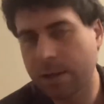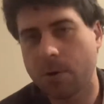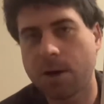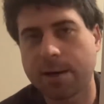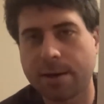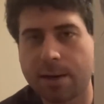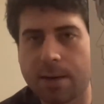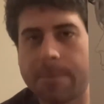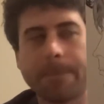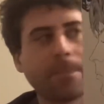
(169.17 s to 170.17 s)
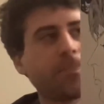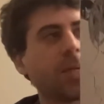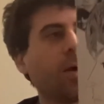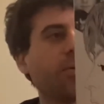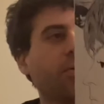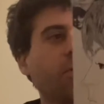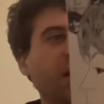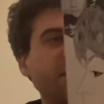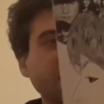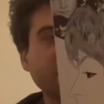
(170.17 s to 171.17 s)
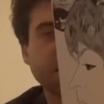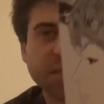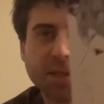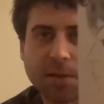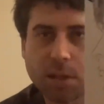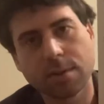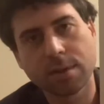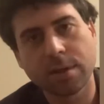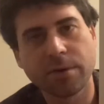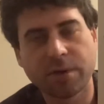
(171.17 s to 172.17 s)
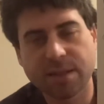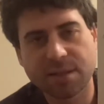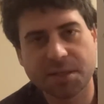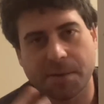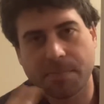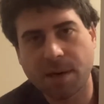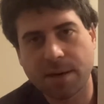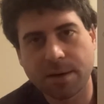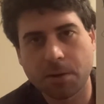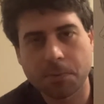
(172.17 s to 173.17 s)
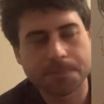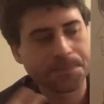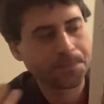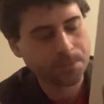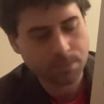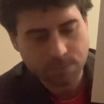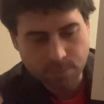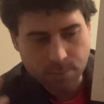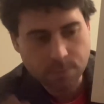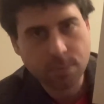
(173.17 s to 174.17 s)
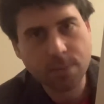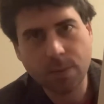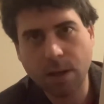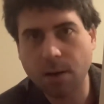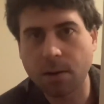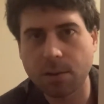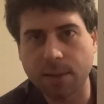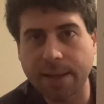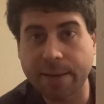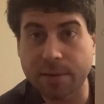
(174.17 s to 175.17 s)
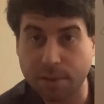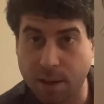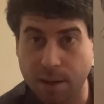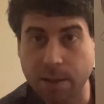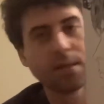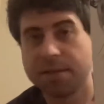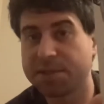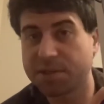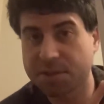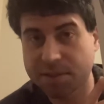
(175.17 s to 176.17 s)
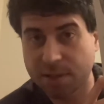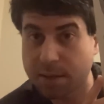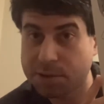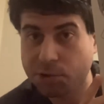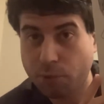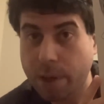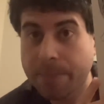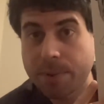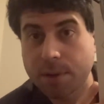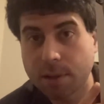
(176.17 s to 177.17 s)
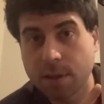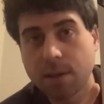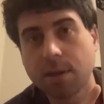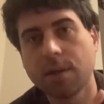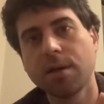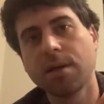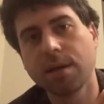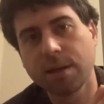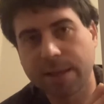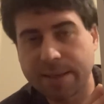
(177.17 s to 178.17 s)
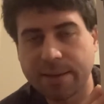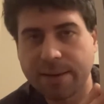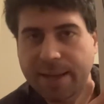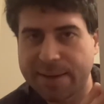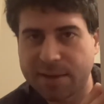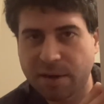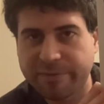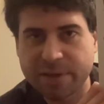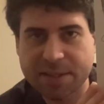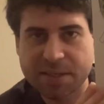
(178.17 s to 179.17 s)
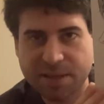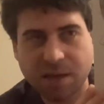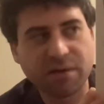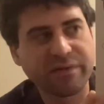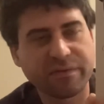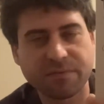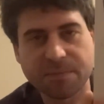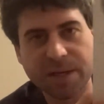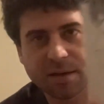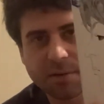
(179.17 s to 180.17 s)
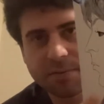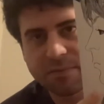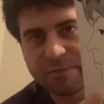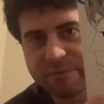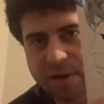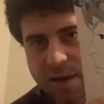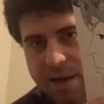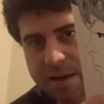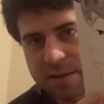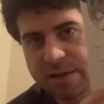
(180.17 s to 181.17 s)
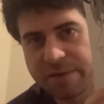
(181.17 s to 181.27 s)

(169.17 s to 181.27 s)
go on and on, go through every single song. Hearing this on mono all analog is just a trip in and of itself, you know, highly